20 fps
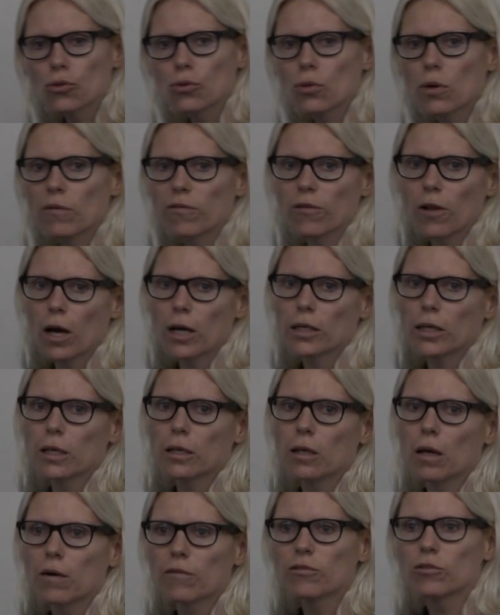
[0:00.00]
to a
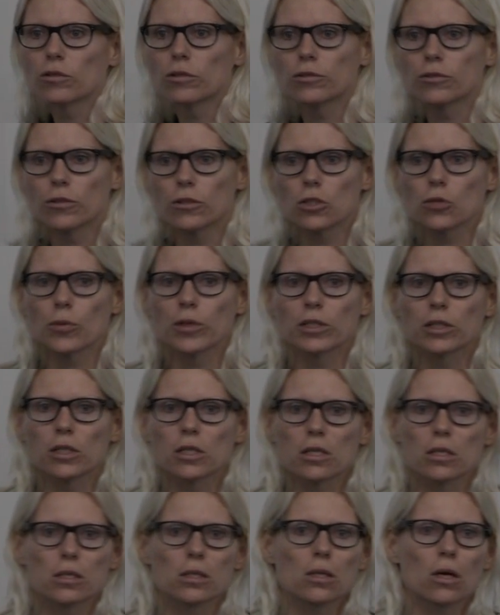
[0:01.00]
flooding of
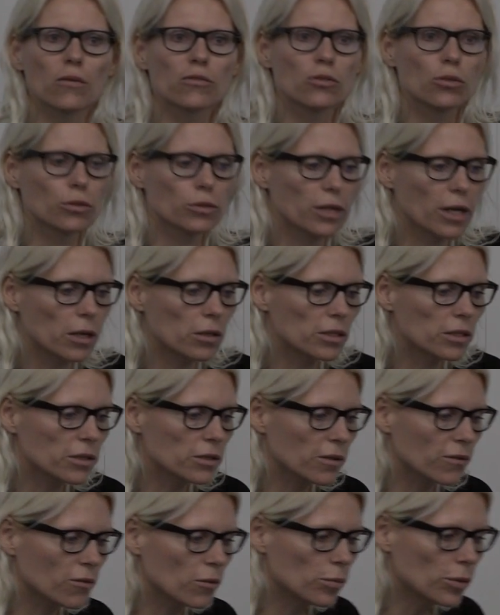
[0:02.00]
neurotransmitters of certain
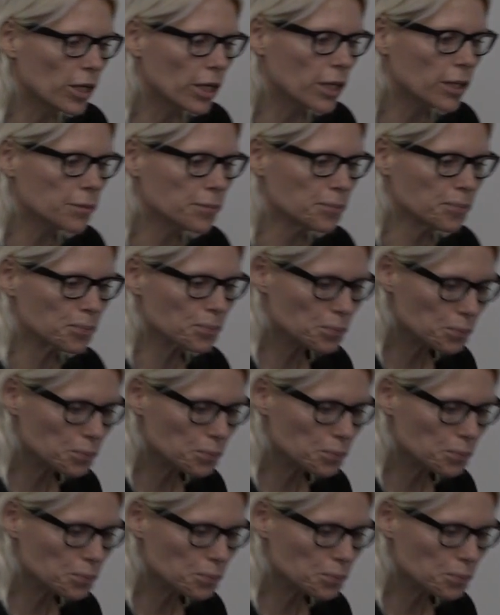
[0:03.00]
areas of the brain.